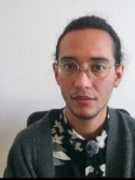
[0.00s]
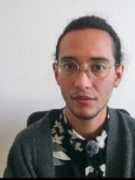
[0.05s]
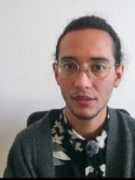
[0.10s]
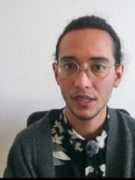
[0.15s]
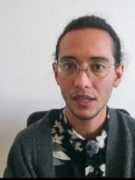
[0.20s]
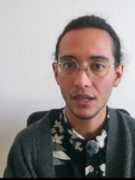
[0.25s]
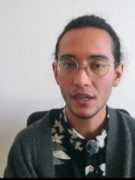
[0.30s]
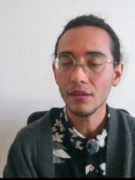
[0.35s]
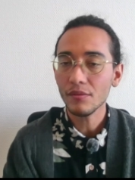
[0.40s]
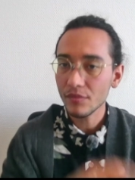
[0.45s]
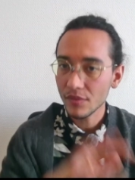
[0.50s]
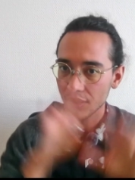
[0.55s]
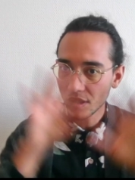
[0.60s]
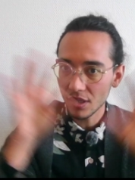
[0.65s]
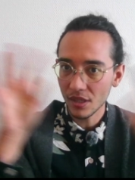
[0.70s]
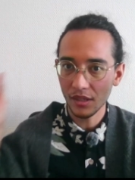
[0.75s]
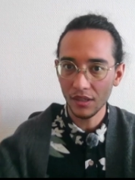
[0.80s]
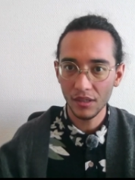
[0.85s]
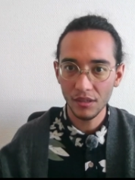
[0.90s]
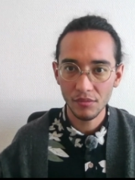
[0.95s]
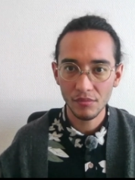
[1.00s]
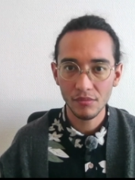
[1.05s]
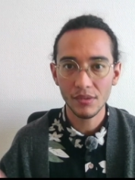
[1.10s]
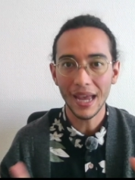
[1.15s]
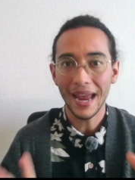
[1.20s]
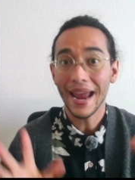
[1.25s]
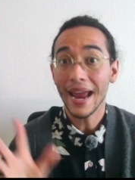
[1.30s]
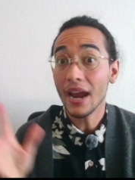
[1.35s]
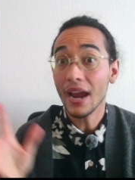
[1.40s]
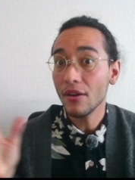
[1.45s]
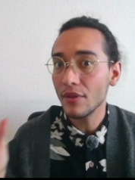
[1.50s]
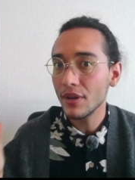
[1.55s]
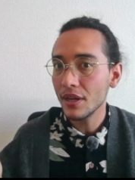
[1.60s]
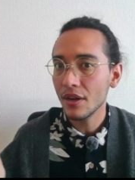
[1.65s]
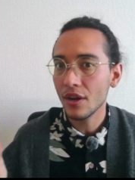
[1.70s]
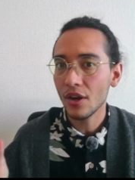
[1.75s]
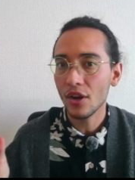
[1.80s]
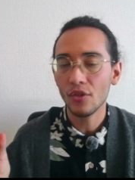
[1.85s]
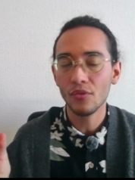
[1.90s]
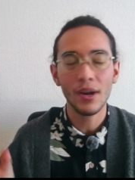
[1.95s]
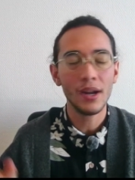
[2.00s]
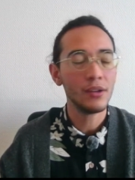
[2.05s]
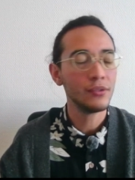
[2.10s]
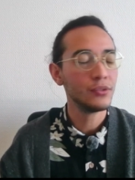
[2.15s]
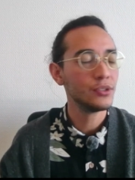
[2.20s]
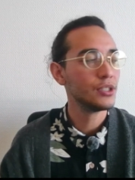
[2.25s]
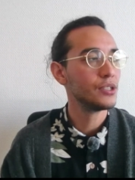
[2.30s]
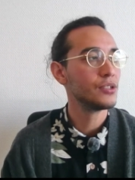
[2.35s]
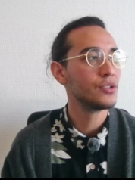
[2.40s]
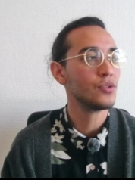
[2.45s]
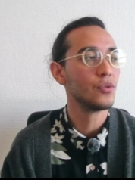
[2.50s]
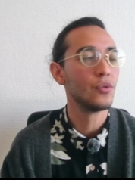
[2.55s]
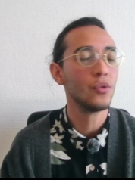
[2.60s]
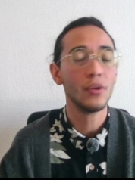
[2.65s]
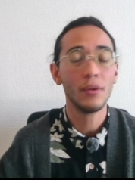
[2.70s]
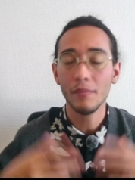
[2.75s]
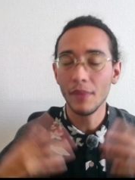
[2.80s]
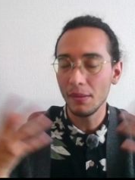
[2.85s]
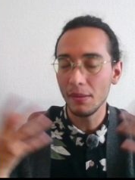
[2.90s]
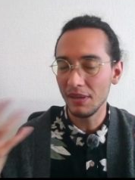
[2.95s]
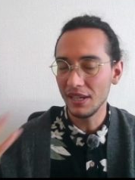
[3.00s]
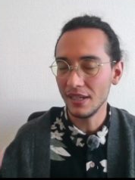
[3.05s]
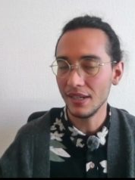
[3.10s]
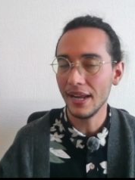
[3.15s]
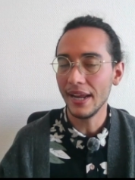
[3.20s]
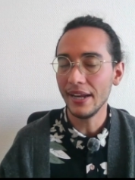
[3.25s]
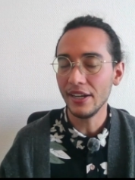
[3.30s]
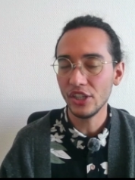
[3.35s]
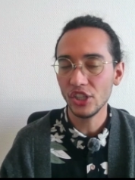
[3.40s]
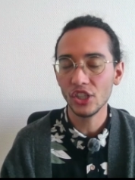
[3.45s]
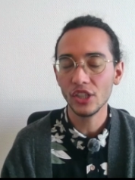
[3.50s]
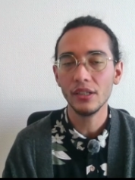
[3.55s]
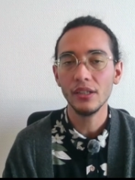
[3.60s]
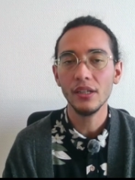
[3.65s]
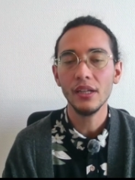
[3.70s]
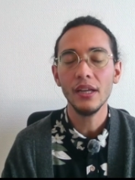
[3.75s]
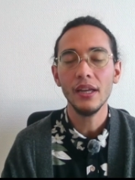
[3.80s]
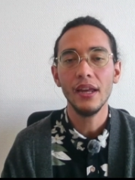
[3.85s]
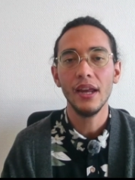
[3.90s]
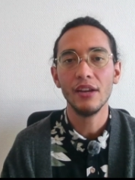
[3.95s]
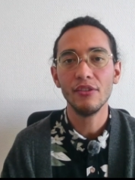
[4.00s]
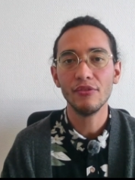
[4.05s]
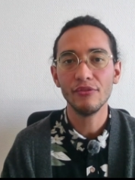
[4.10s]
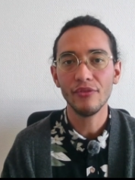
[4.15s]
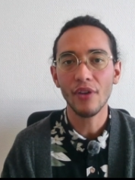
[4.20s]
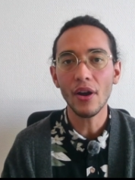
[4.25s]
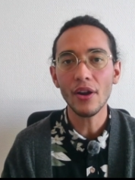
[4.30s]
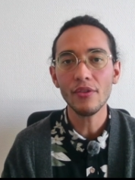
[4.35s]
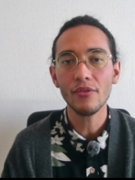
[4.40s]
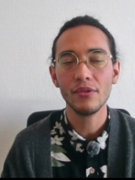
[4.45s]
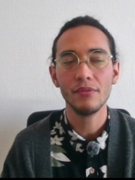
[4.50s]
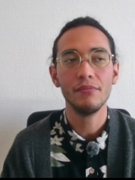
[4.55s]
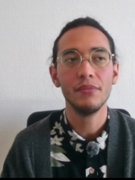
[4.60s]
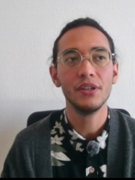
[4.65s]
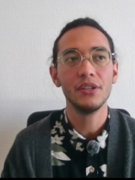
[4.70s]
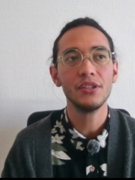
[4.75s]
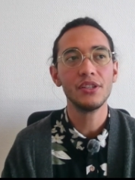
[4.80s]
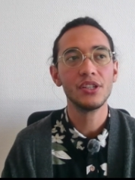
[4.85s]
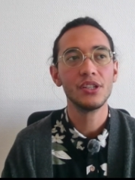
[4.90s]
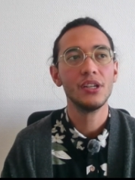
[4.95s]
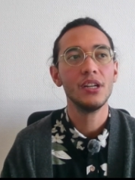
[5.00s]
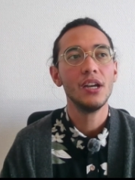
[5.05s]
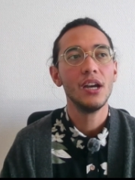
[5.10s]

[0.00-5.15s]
Yeah, the area around us, or maybe nature. Environment.